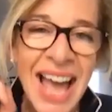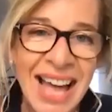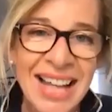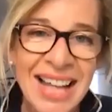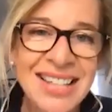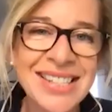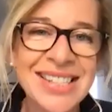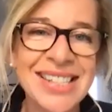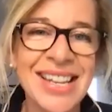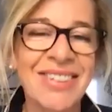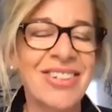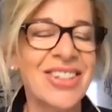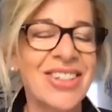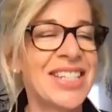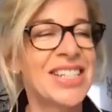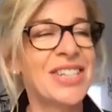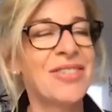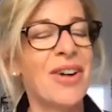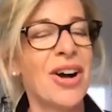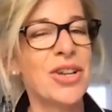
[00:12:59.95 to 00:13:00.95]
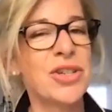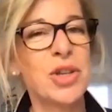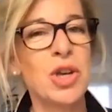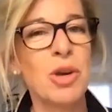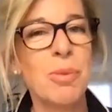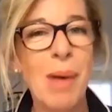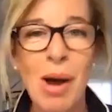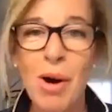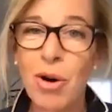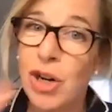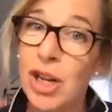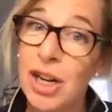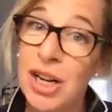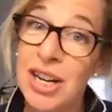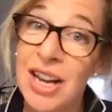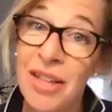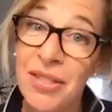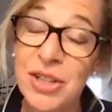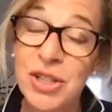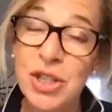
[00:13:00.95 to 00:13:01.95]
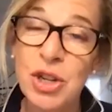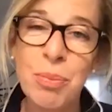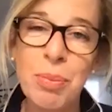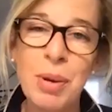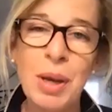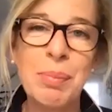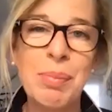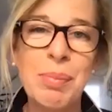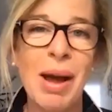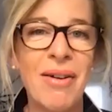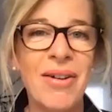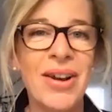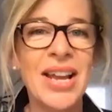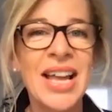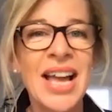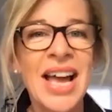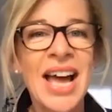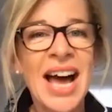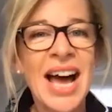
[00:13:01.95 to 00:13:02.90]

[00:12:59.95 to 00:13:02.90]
else I wanted to ask you about on another topic, Barry.